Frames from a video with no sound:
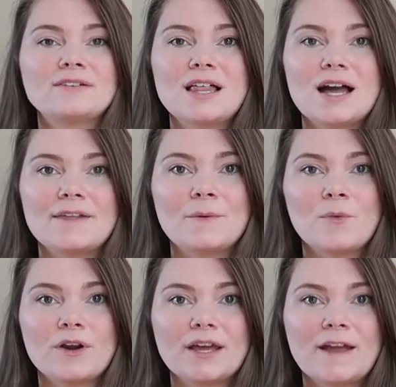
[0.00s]
o'clock in the
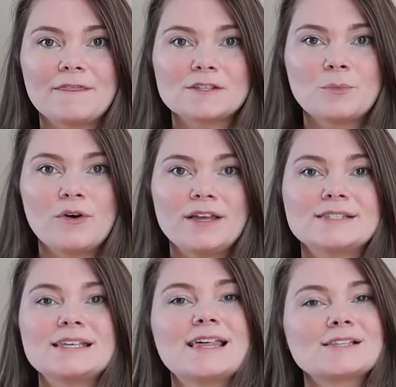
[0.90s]
morning at this point.
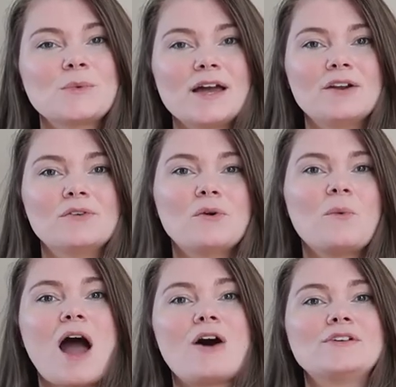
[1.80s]
See, that's why I don't know
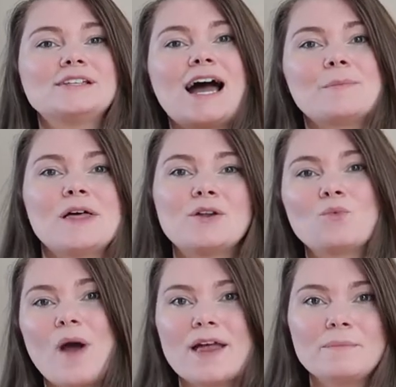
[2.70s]
how the timeline
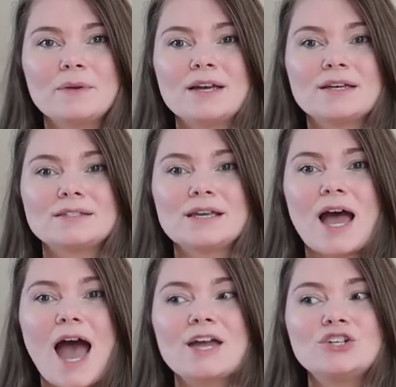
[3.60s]
went because
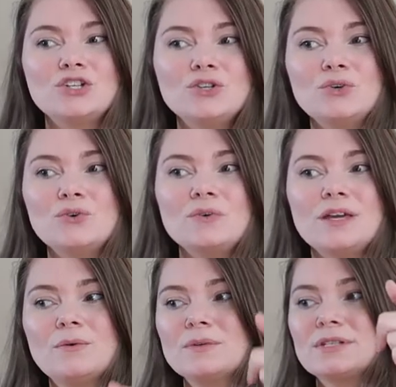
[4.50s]
I knew
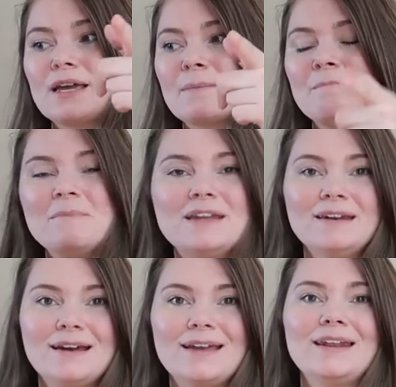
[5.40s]
it was like
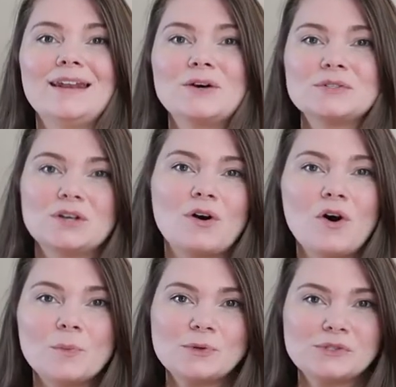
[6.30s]
midnight and I was
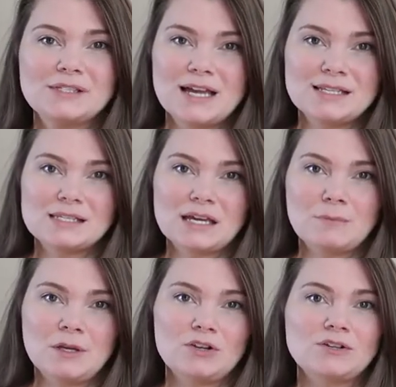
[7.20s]
almost nine
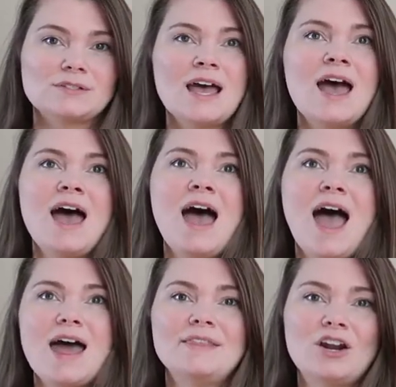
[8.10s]
centimeters.
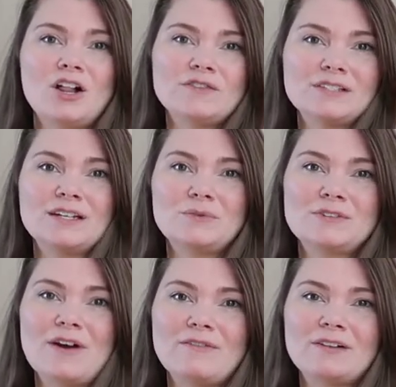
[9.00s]
And then all of a sudden it was
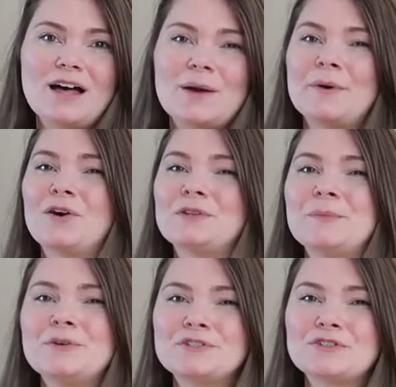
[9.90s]
five o'clock, but I only
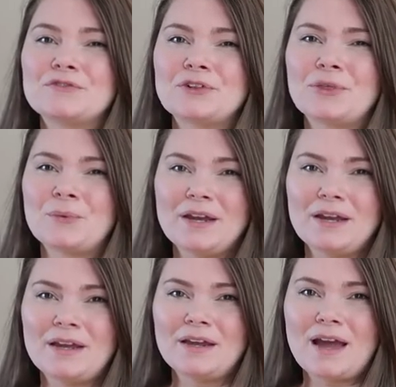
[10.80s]
pushed for
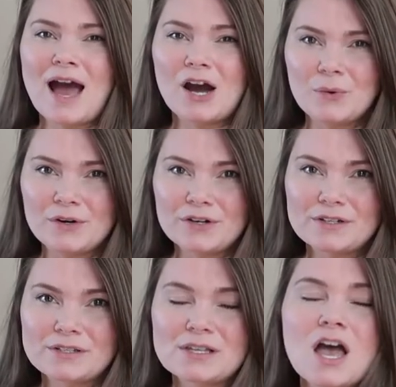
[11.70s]
three
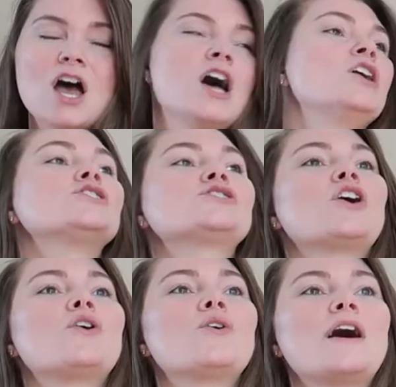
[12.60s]
hours.
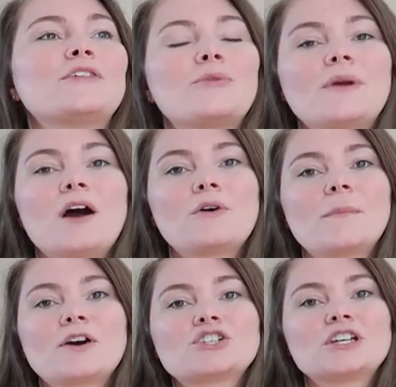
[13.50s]
So at the three hour
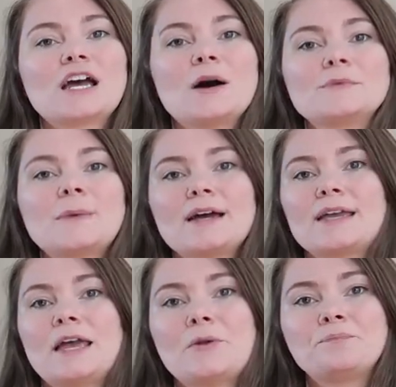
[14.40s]
mark, she comes back
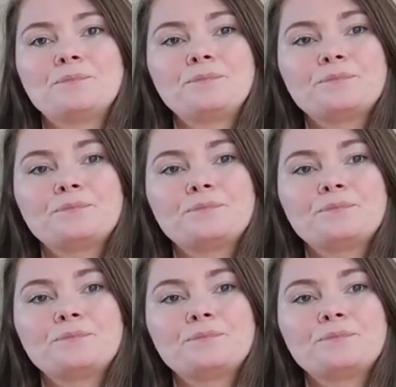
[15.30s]
in